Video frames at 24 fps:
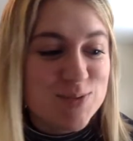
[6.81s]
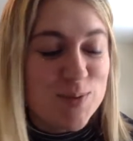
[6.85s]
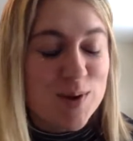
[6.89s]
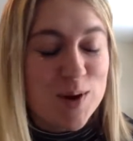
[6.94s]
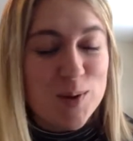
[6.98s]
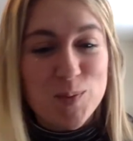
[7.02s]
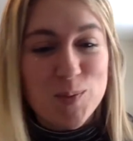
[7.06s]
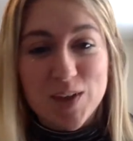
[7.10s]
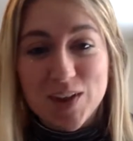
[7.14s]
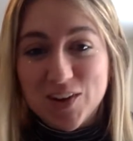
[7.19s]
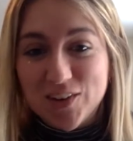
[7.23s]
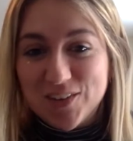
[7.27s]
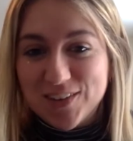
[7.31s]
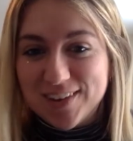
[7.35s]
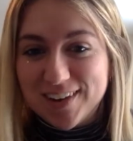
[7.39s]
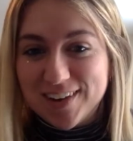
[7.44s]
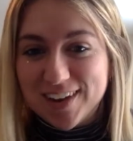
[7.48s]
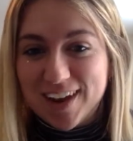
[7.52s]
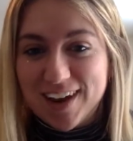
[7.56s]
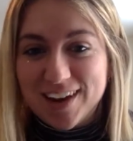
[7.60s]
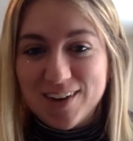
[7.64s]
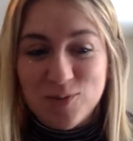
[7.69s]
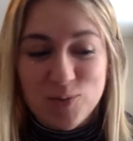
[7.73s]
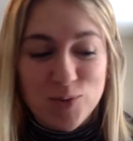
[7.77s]
but I'm here
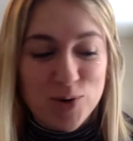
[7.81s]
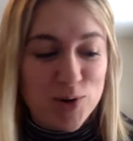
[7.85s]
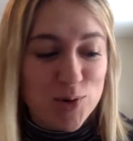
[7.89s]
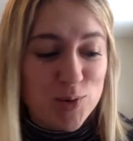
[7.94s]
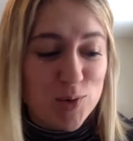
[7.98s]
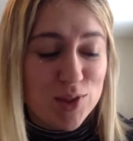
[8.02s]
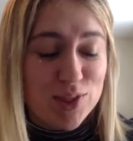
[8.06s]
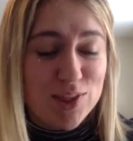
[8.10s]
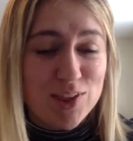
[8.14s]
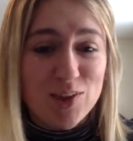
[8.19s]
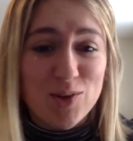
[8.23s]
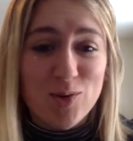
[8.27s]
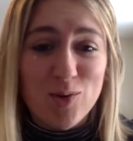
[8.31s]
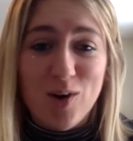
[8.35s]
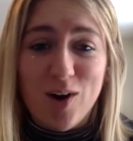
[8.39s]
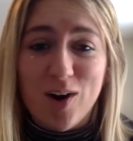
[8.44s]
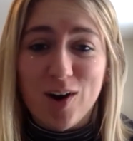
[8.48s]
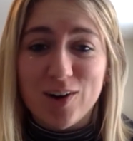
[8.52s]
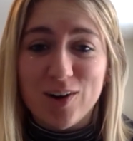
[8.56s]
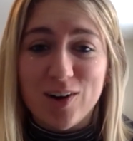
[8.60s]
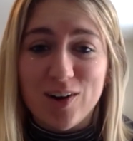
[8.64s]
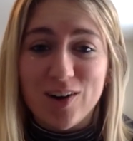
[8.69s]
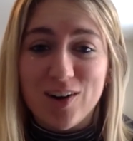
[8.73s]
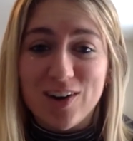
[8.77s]
today to work with you
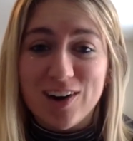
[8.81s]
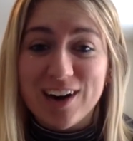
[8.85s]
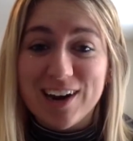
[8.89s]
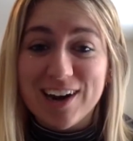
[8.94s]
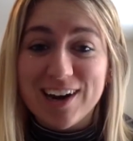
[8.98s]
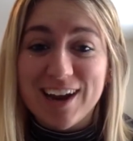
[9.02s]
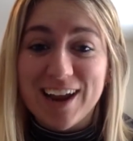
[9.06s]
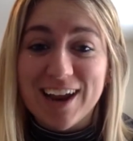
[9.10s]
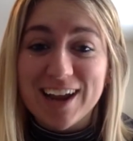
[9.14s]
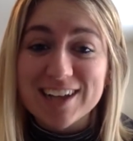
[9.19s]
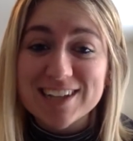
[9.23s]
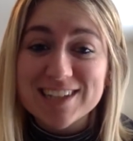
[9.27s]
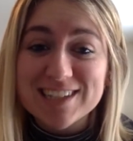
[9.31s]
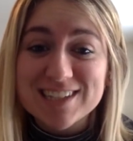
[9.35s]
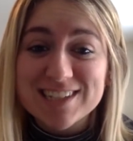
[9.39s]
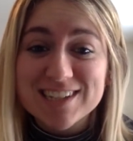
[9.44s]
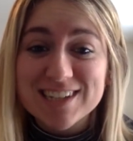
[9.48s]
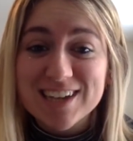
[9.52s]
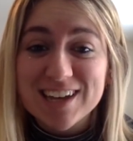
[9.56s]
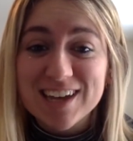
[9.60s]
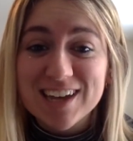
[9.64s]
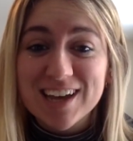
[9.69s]
on our next